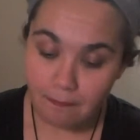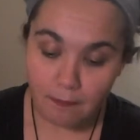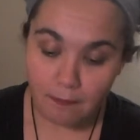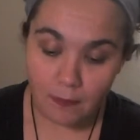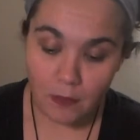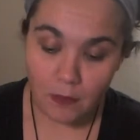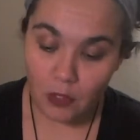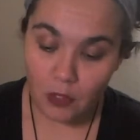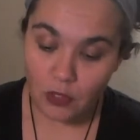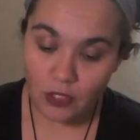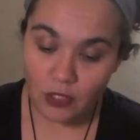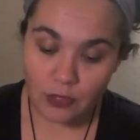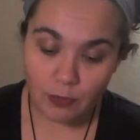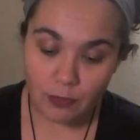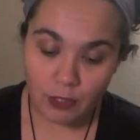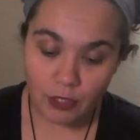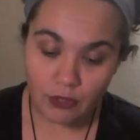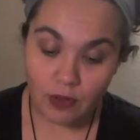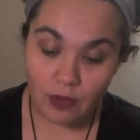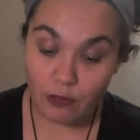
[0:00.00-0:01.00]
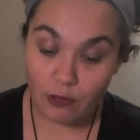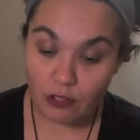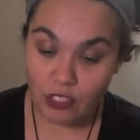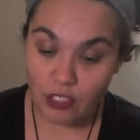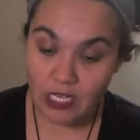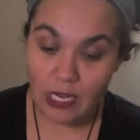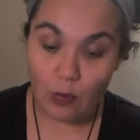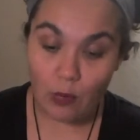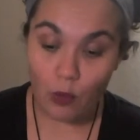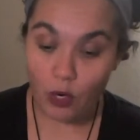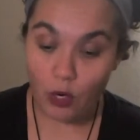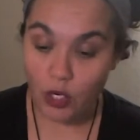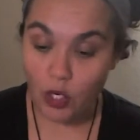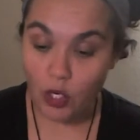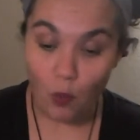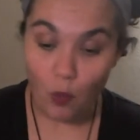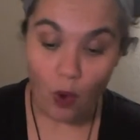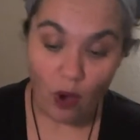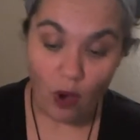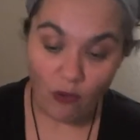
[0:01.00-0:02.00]
you just much rather stay where
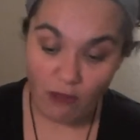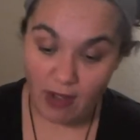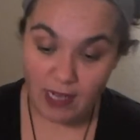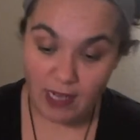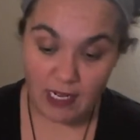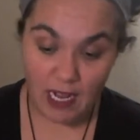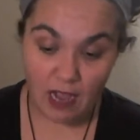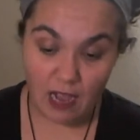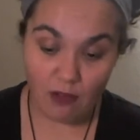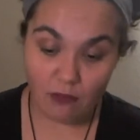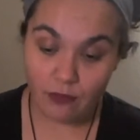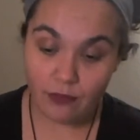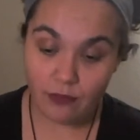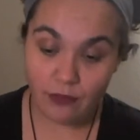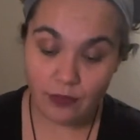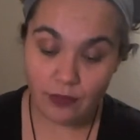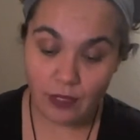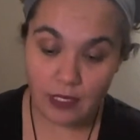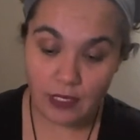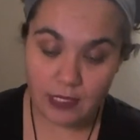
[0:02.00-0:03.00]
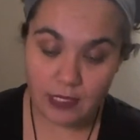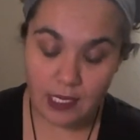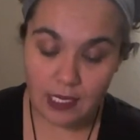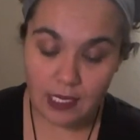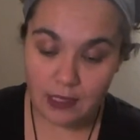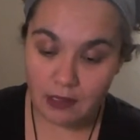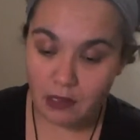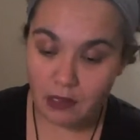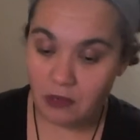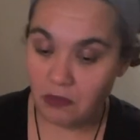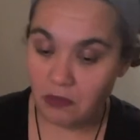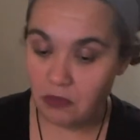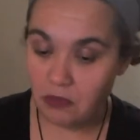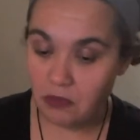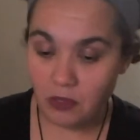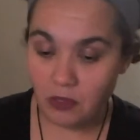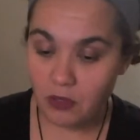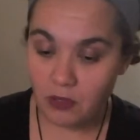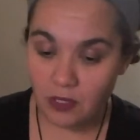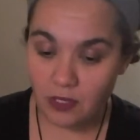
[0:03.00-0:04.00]
you are right now. It's like
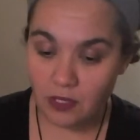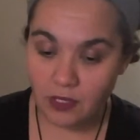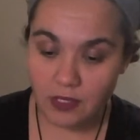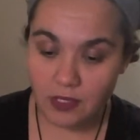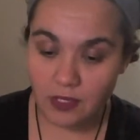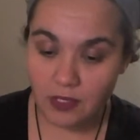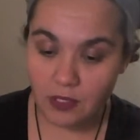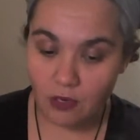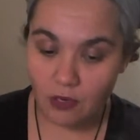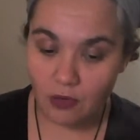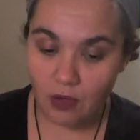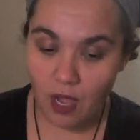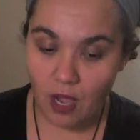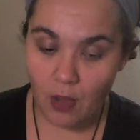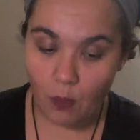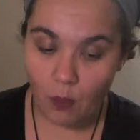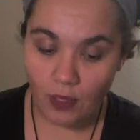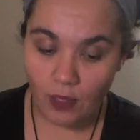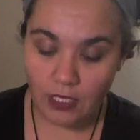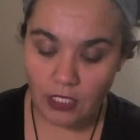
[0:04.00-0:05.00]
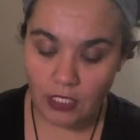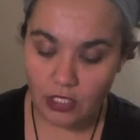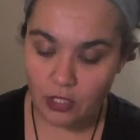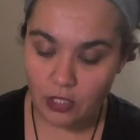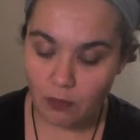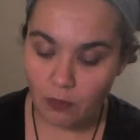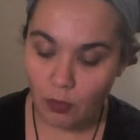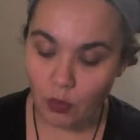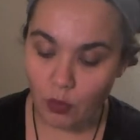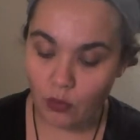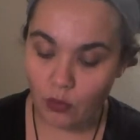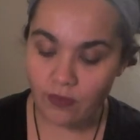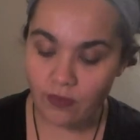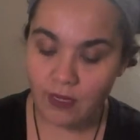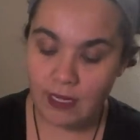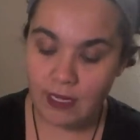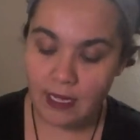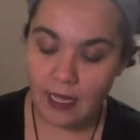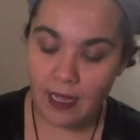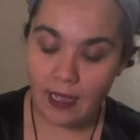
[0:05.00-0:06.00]
you're not wanting to move.
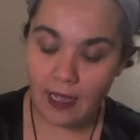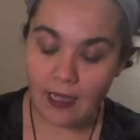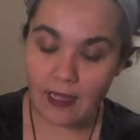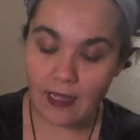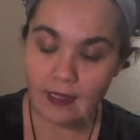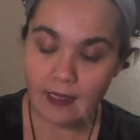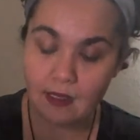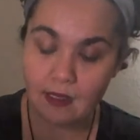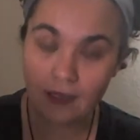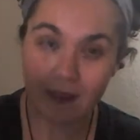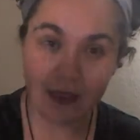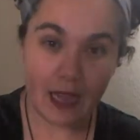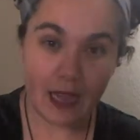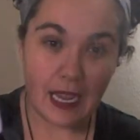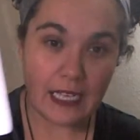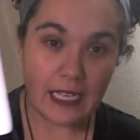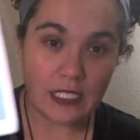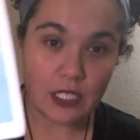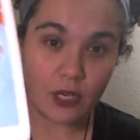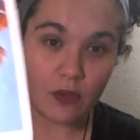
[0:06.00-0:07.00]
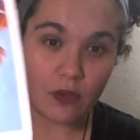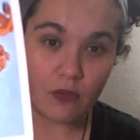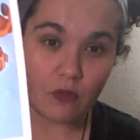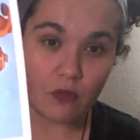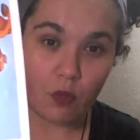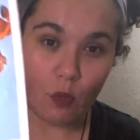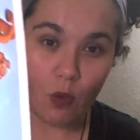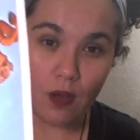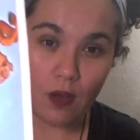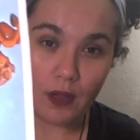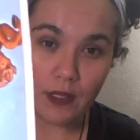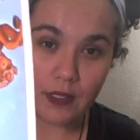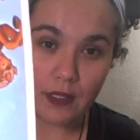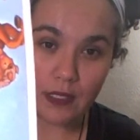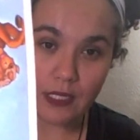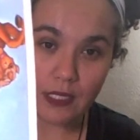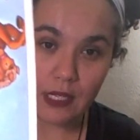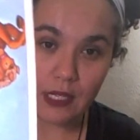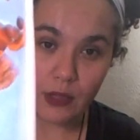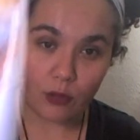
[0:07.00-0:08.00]
Knight of
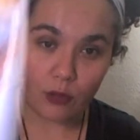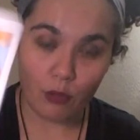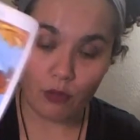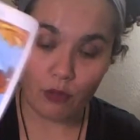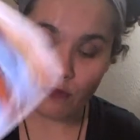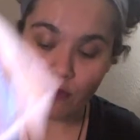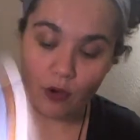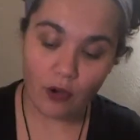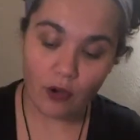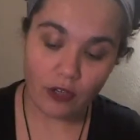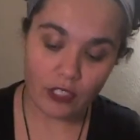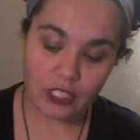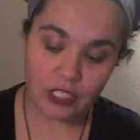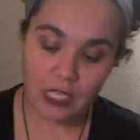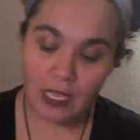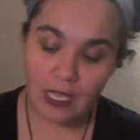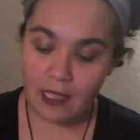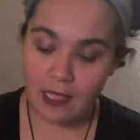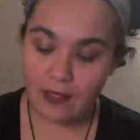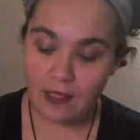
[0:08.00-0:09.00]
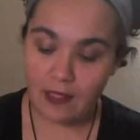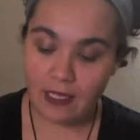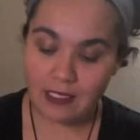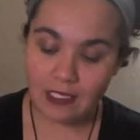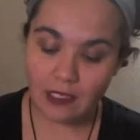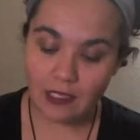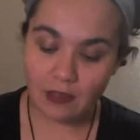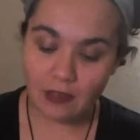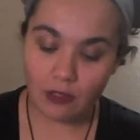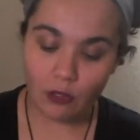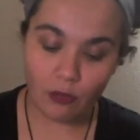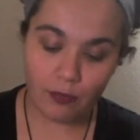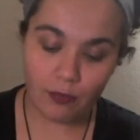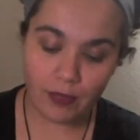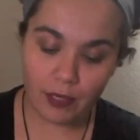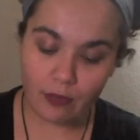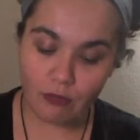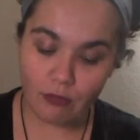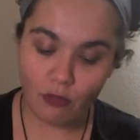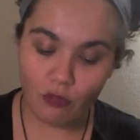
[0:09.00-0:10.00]
Wands in the reverse. That's a little
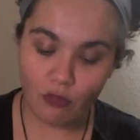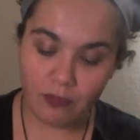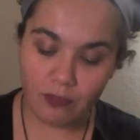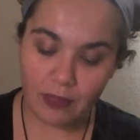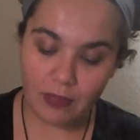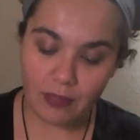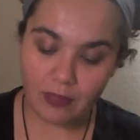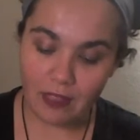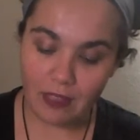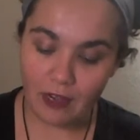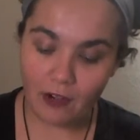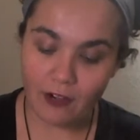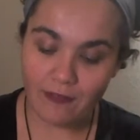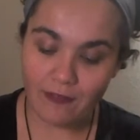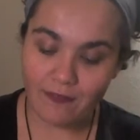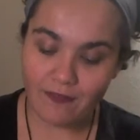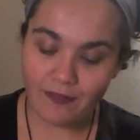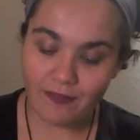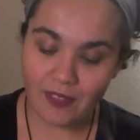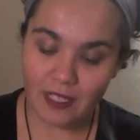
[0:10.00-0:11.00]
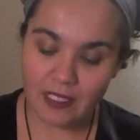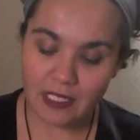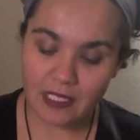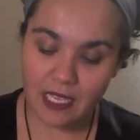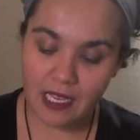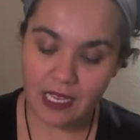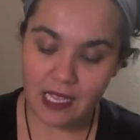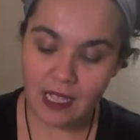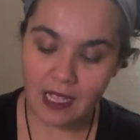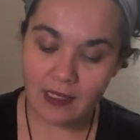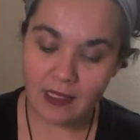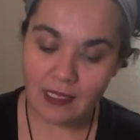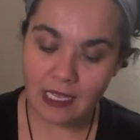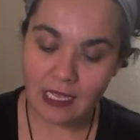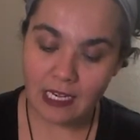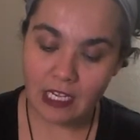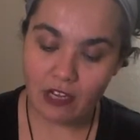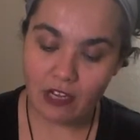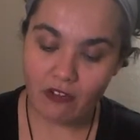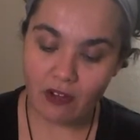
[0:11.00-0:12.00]
bit of movement there. It's like
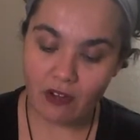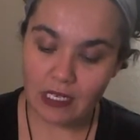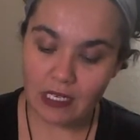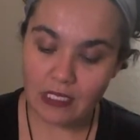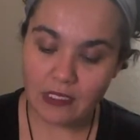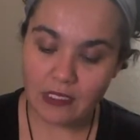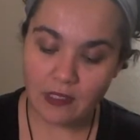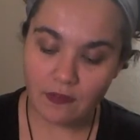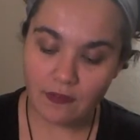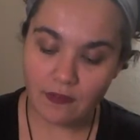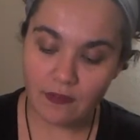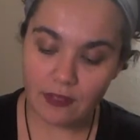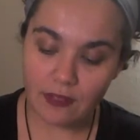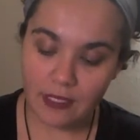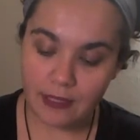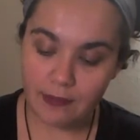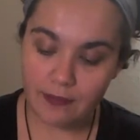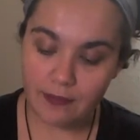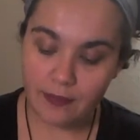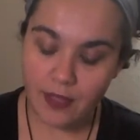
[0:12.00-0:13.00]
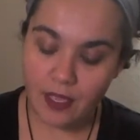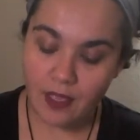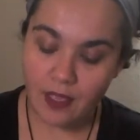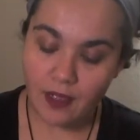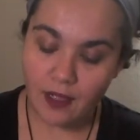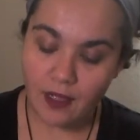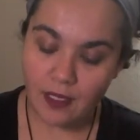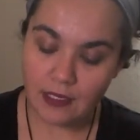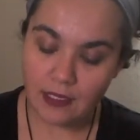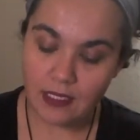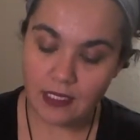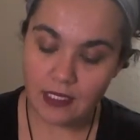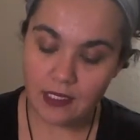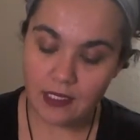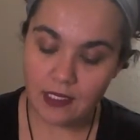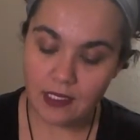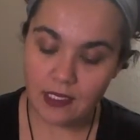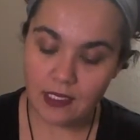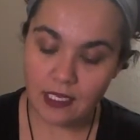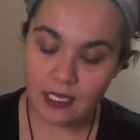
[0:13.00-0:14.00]
getting ready to flip to
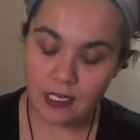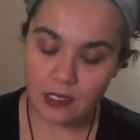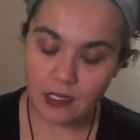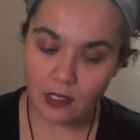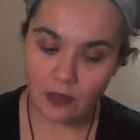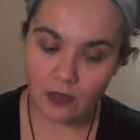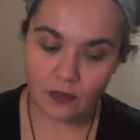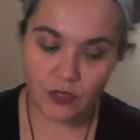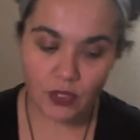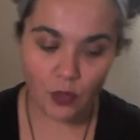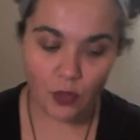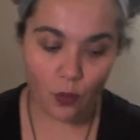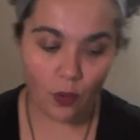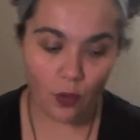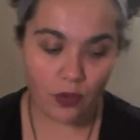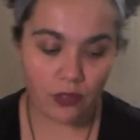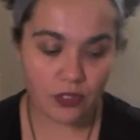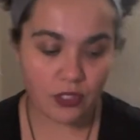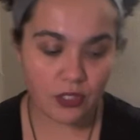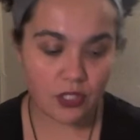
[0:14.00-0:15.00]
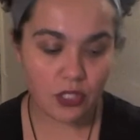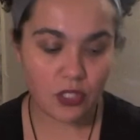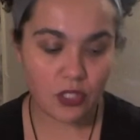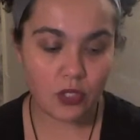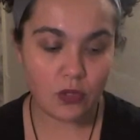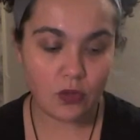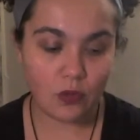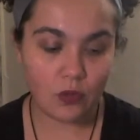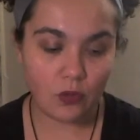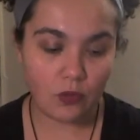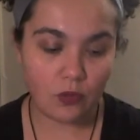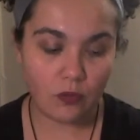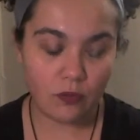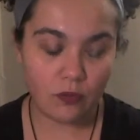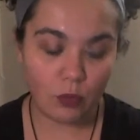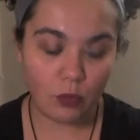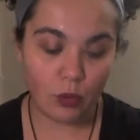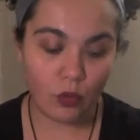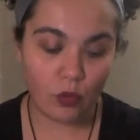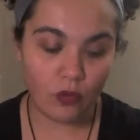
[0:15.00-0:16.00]
the King of Swords to
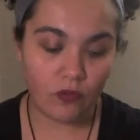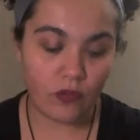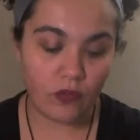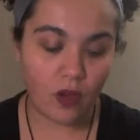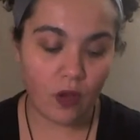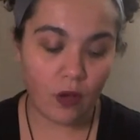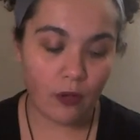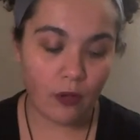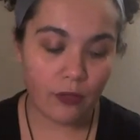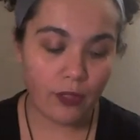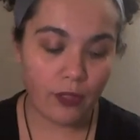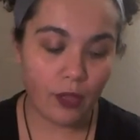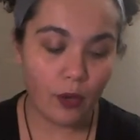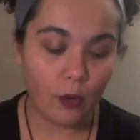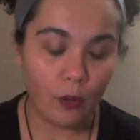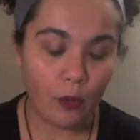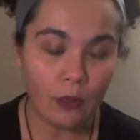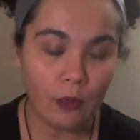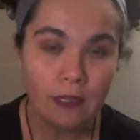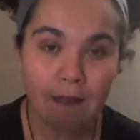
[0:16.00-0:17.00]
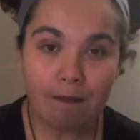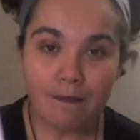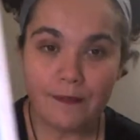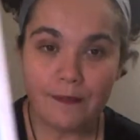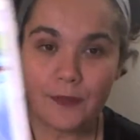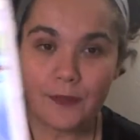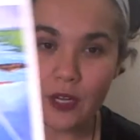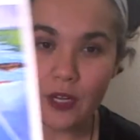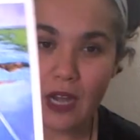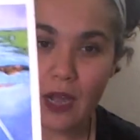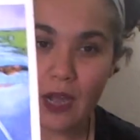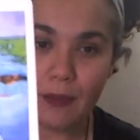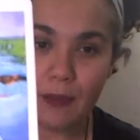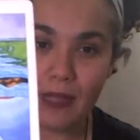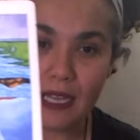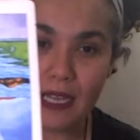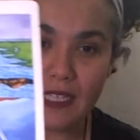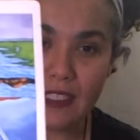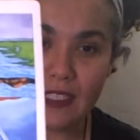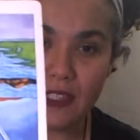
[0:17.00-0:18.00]
move. Although you're not
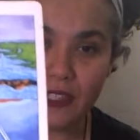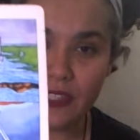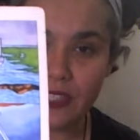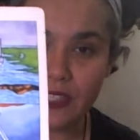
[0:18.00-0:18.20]
blind to this